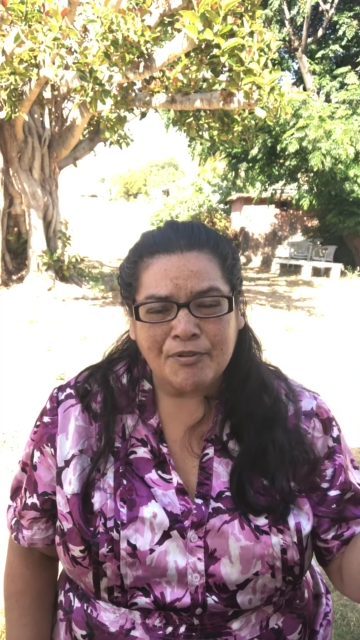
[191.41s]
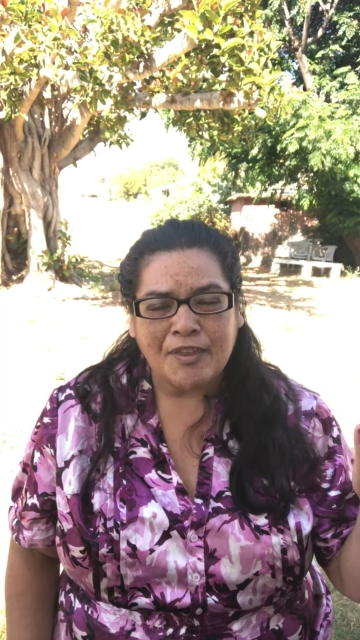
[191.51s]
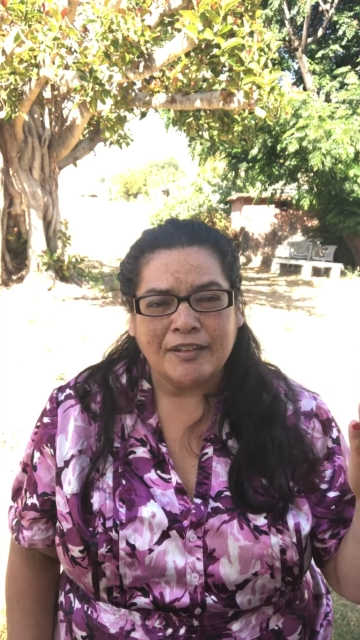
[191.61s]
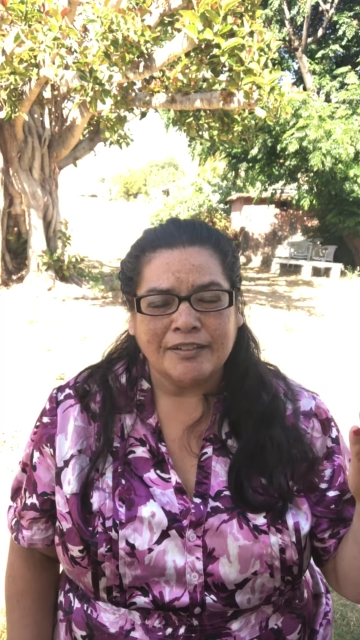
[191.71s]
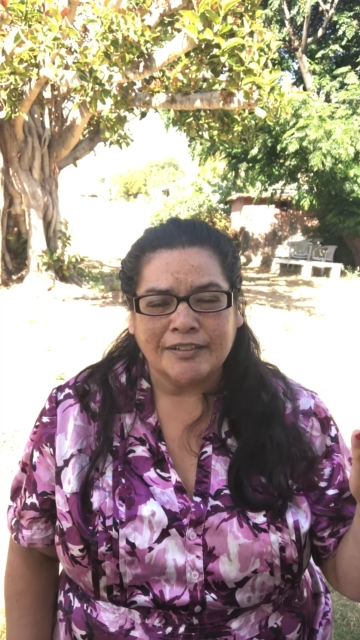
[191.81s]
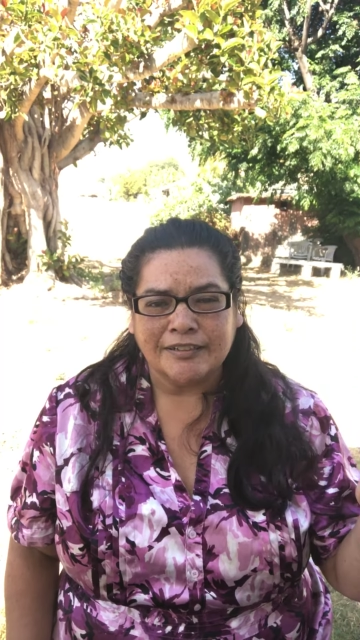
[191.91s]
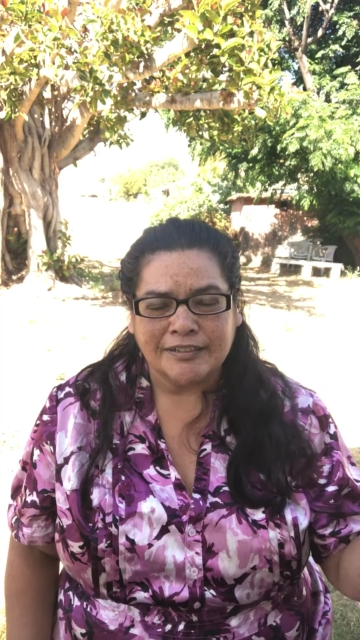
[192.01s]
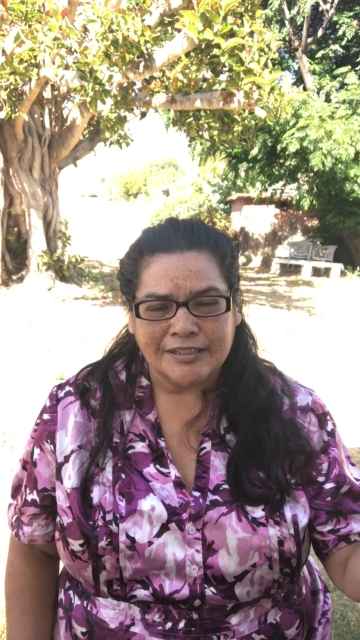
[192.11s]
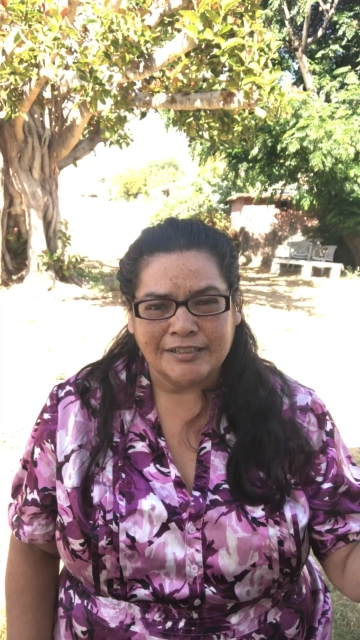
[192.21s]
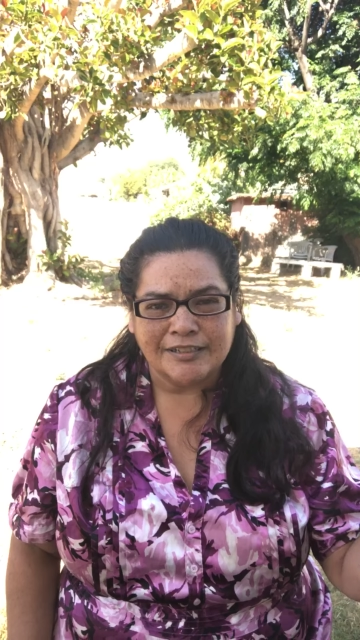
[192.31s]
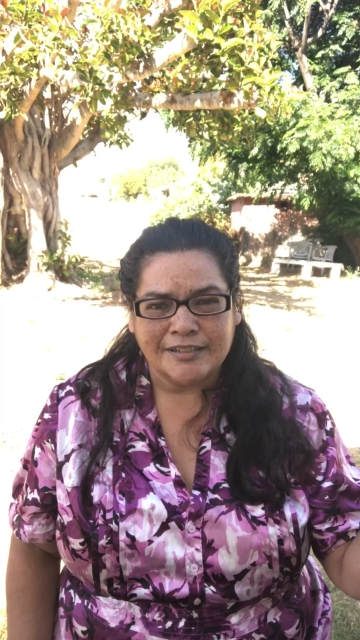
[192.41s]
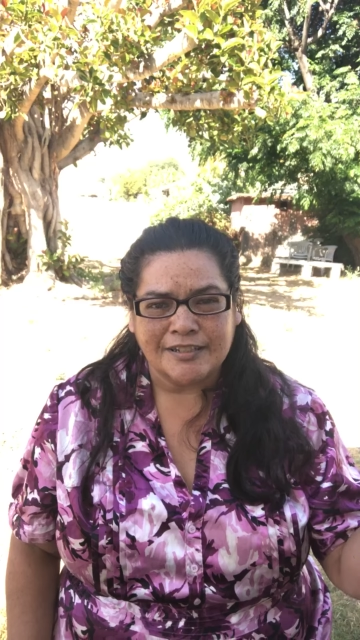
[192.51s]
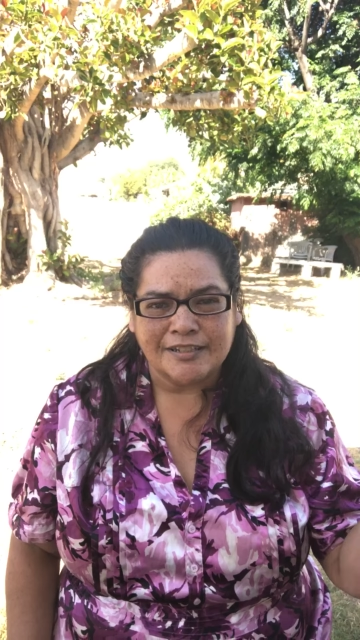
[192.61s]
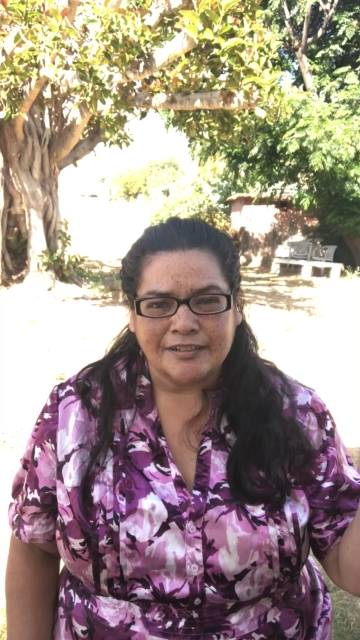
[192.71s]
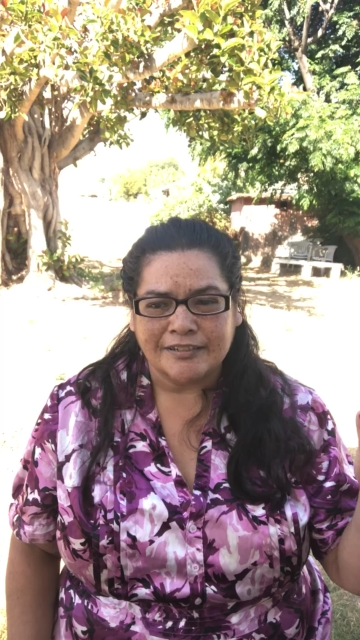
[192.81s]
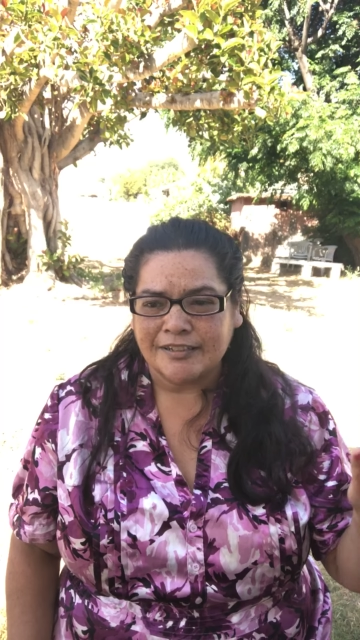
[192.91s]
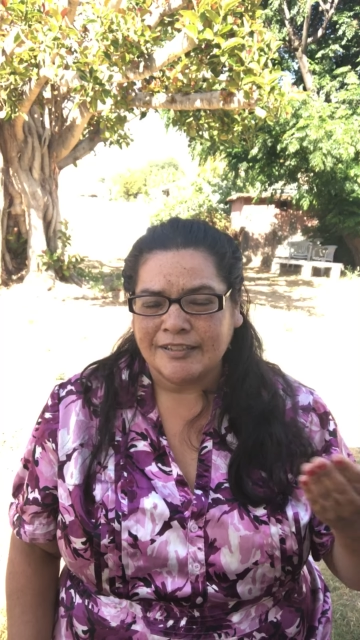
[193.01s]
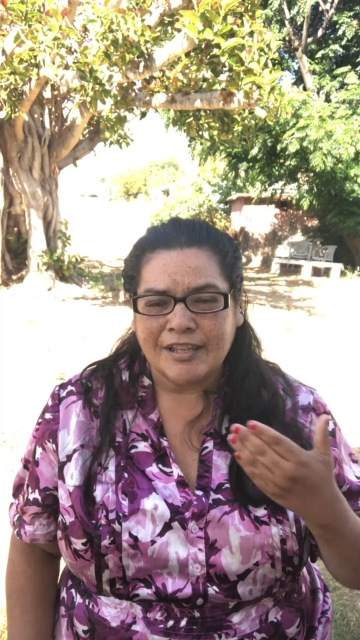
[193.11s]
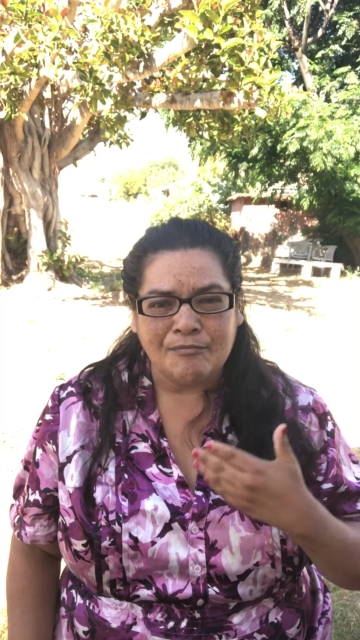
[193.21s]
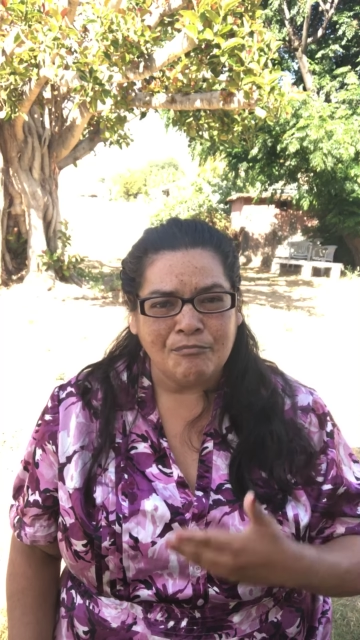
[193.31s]
when you remember that
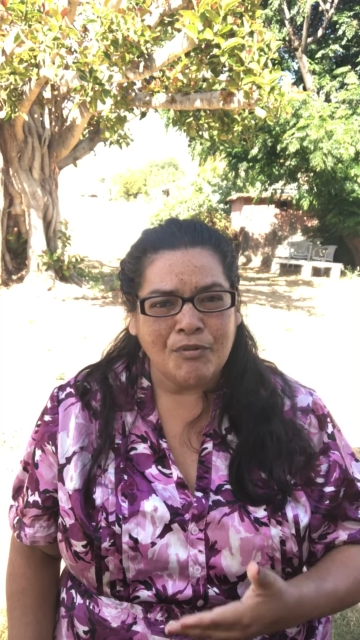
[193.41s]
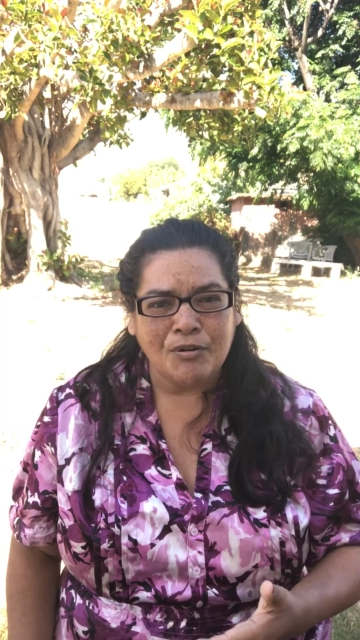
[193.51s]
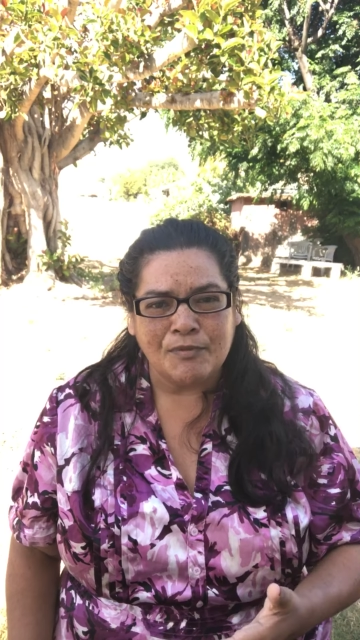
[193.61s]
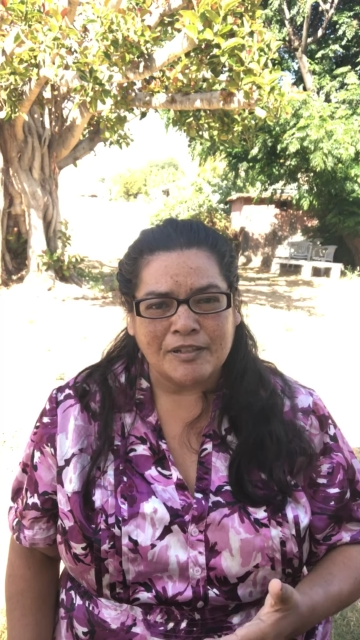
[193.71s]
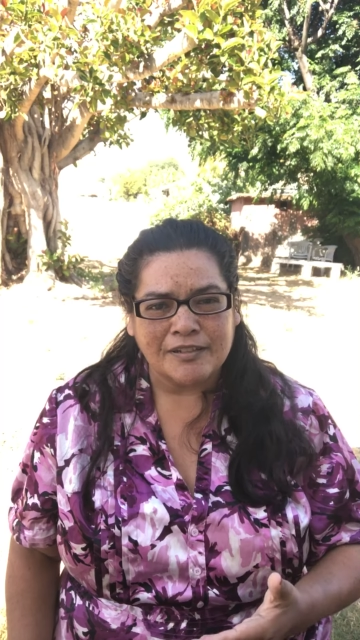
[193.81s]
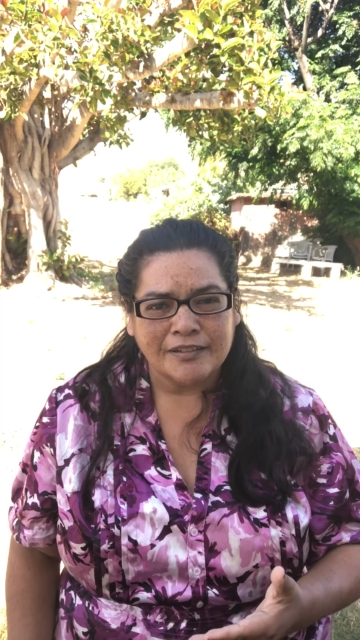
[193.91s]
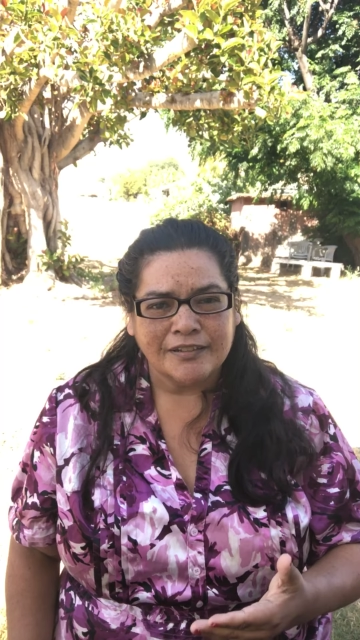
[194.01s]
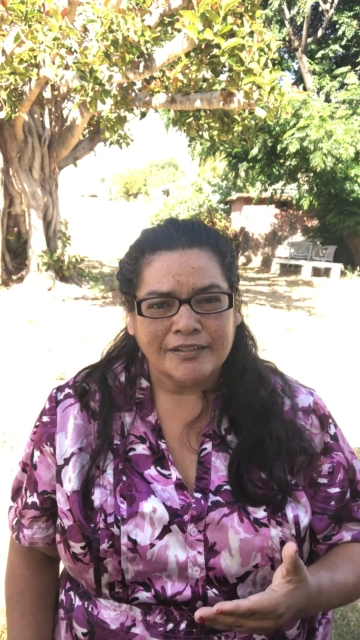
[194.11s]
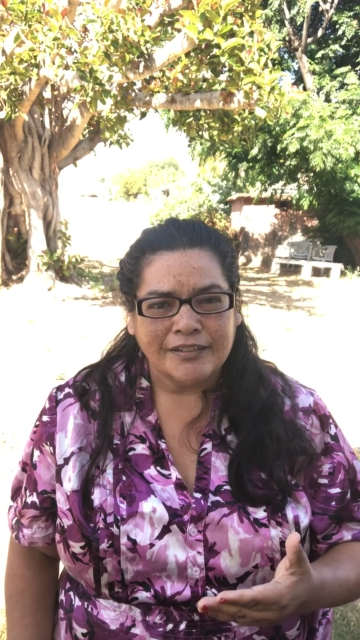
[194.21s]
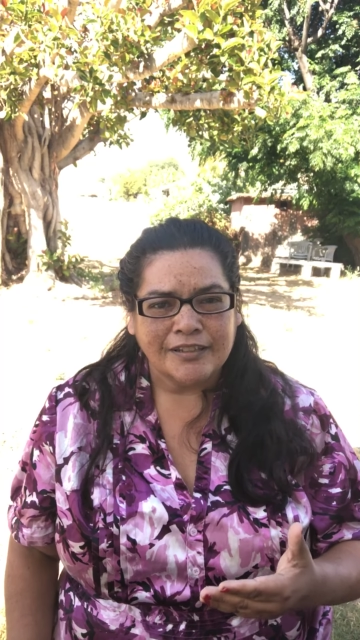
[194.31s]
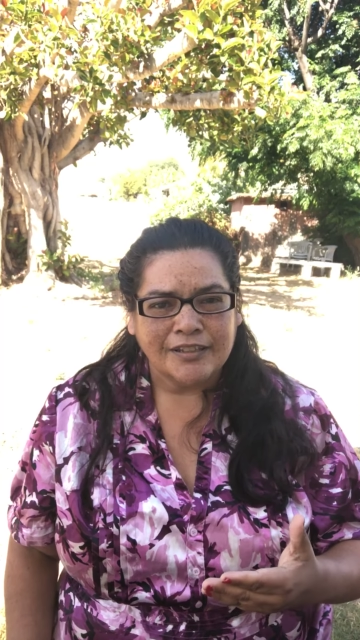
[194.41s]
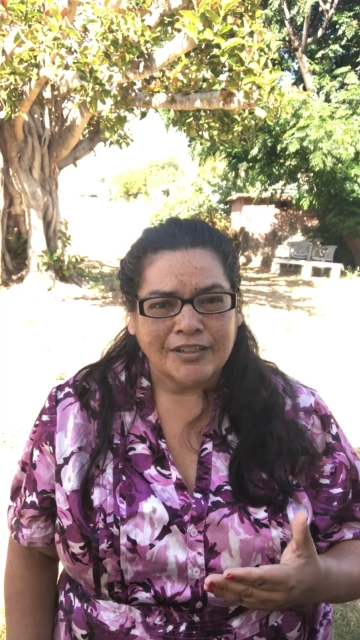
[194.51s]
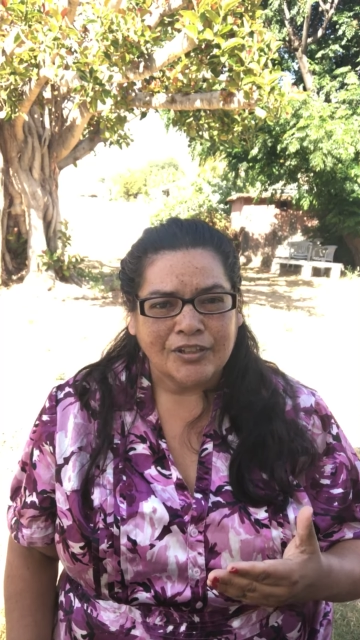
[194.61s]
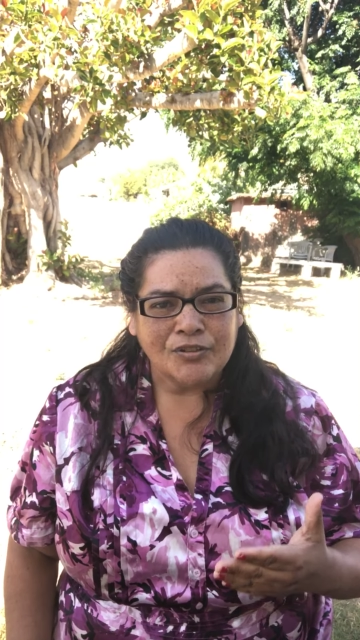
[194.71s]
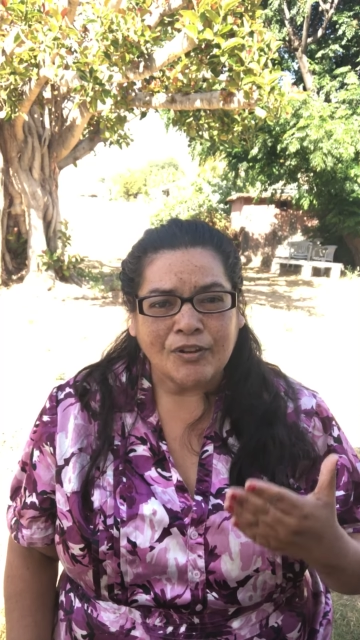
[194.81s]
instant, that moment,